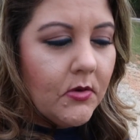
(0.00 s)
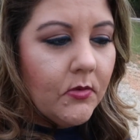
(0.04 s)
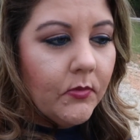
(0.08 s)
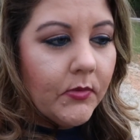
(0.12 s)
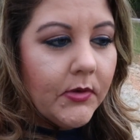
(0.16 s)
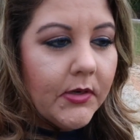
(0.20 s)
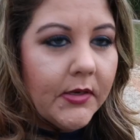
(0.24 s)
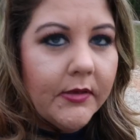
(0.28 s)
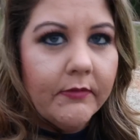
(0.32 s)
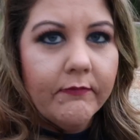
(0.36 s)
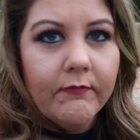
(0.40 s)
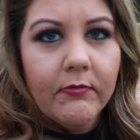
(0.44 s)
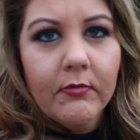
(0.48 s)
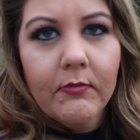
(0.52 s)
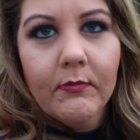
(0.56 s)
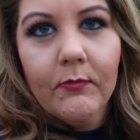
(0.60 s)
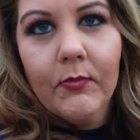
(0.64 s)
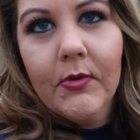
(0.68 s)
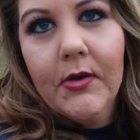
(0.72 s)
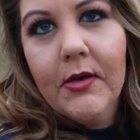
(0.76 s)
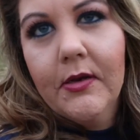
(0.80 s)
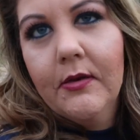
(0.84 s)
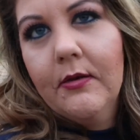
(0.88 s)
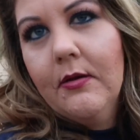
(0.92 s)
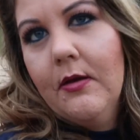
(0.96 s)
we didn't,
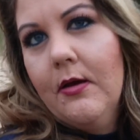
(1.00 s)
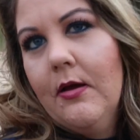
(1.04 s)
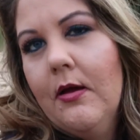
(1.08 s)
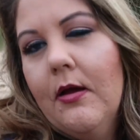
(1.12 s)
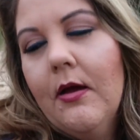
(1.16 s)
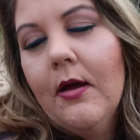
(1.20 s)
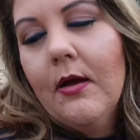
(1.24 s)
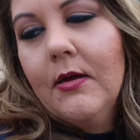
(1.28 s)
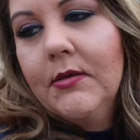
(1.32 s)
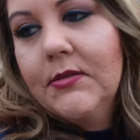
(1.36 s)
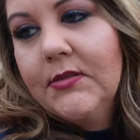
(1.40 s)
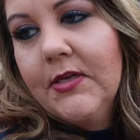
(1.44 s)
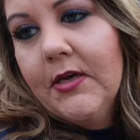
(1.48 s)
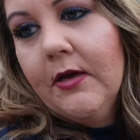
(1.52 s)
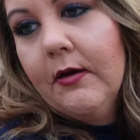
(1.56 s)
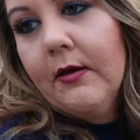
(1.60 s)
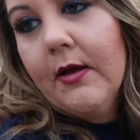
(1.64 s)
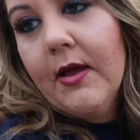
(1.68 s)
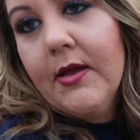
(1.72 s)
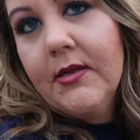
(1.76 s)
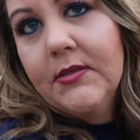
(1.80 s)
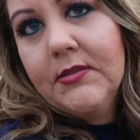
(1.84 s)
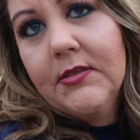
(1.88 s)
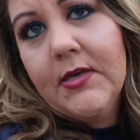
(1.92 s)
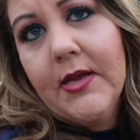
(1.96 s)
we didn't uh,
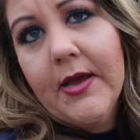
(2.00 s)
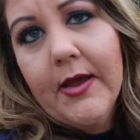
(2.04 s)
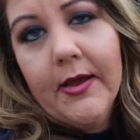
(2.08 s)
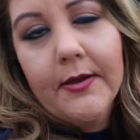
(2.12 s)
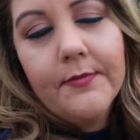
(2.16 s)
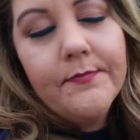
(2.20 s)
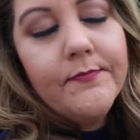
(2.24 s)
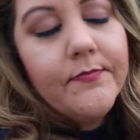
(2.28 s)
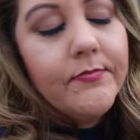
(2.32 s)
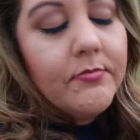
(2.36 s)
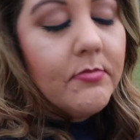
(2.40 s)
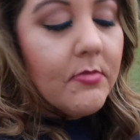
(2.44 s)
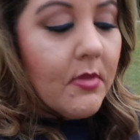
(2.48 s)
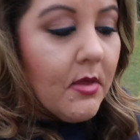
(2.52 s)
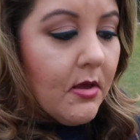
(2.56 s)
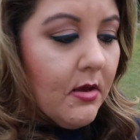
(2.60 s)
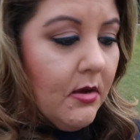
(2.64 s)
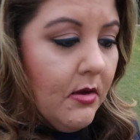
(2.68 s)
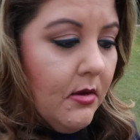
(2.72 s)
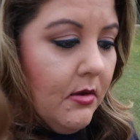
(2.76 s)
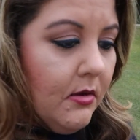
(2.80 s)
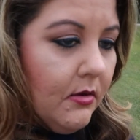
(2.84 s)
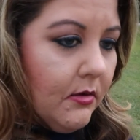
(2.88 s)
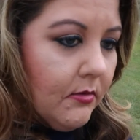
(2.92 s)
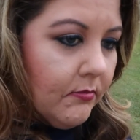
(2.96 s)
tailgate today
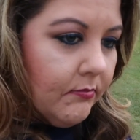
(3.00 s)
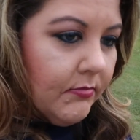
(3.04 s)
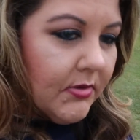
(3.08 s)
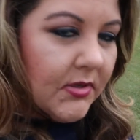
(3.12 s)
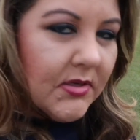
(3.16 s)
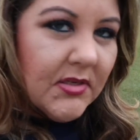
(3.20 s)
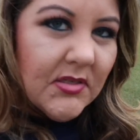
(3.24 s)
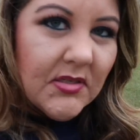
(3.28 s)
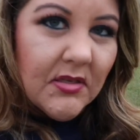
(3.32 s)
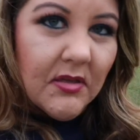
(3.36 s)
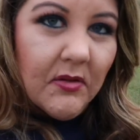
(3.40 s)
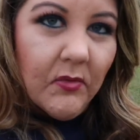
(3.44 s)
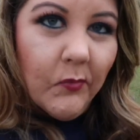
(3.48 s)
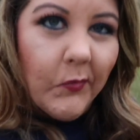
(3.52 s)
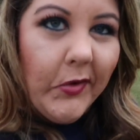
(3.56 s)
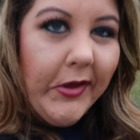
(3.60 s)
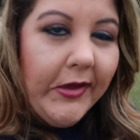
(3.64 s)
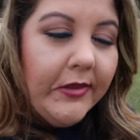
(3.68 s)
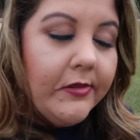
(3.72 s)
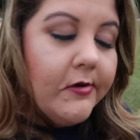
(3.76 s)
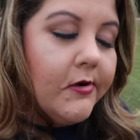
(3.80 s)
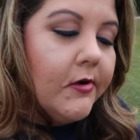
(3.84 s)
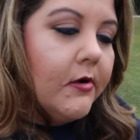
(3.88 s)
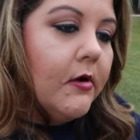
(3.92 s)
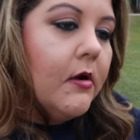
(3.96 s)
because of the
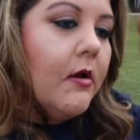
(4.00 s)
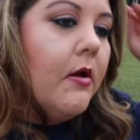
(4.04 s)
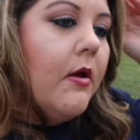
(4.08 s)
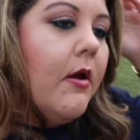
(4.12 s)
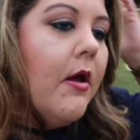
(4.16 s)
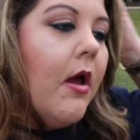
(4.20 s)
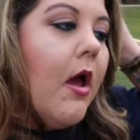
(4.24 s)
weather.